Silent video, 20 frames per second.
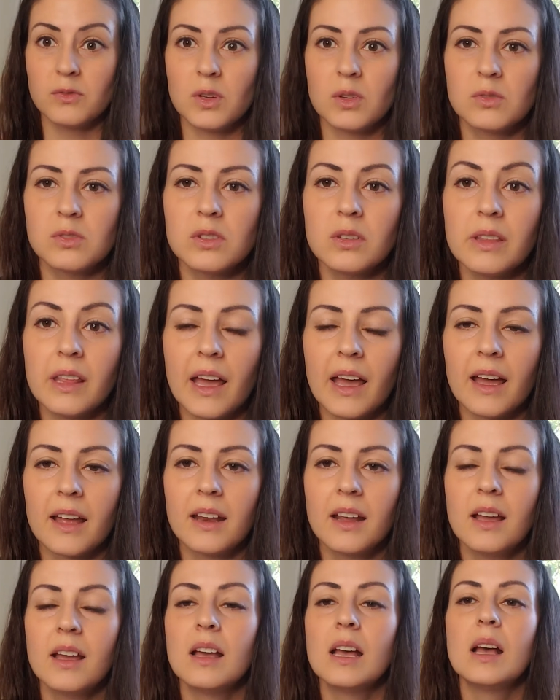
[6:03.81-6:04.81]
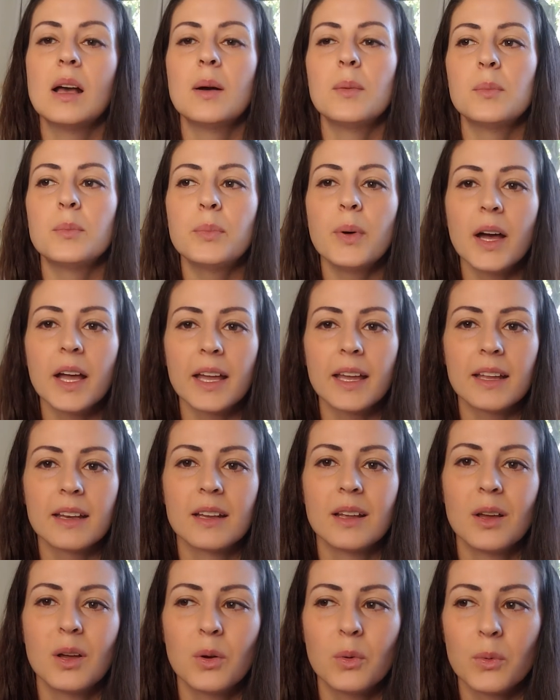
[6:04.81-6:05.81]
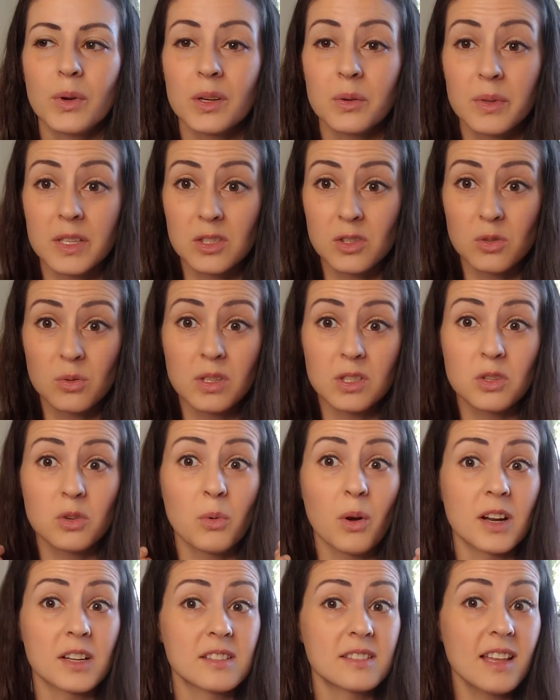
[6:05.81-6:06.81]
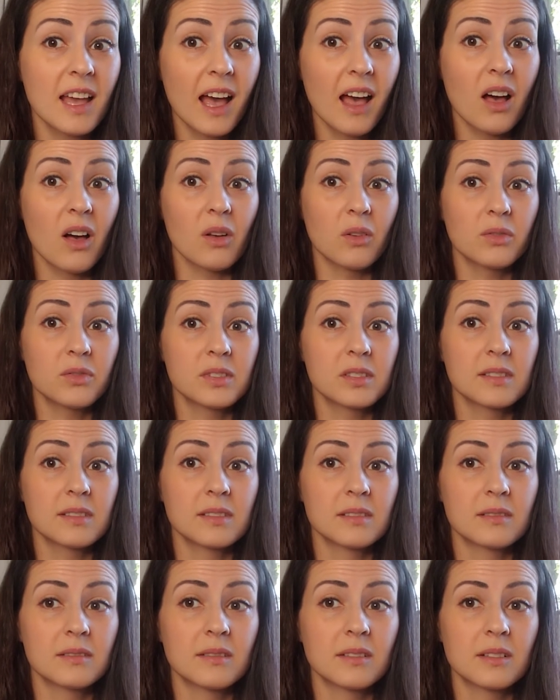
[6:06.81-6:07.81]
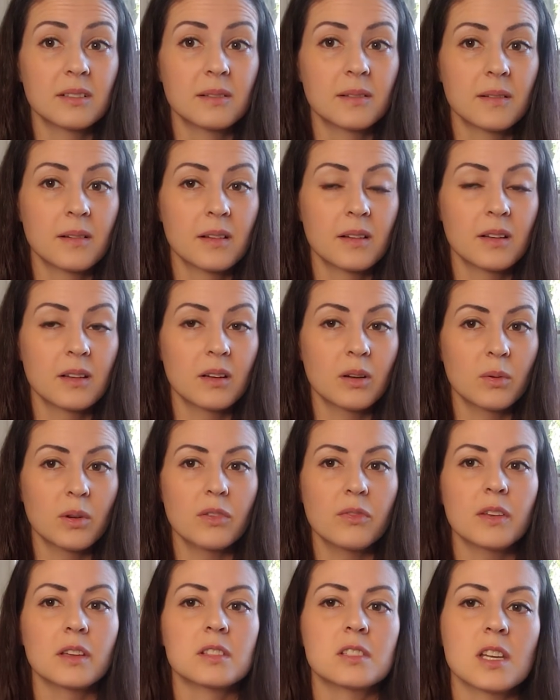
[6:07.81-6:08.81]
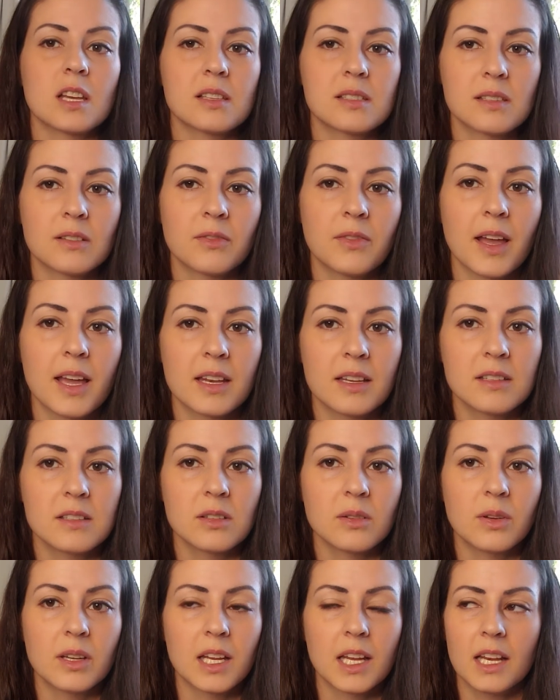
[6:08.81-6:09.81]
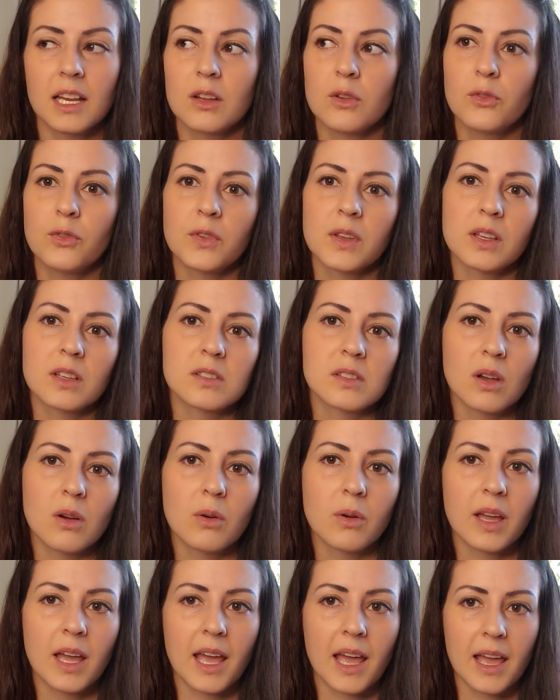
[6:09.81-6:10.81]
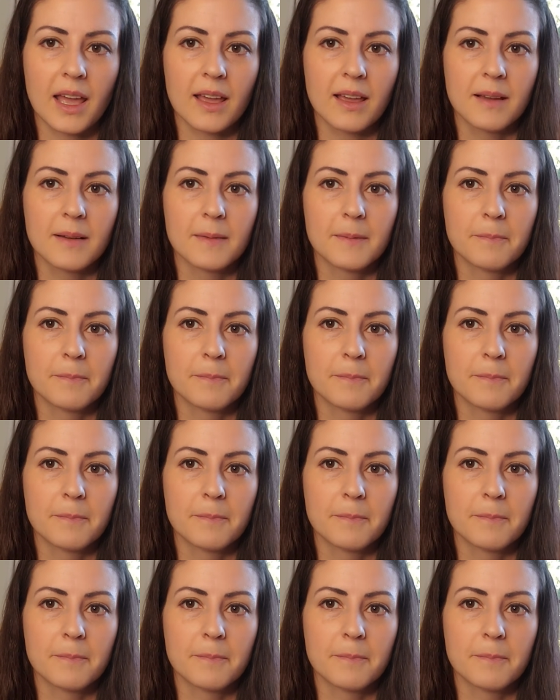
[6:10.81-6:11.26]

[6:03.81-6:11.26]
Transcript: Don't do that. But when we do it to ourselves, we feel justified in doing it. It feels okay.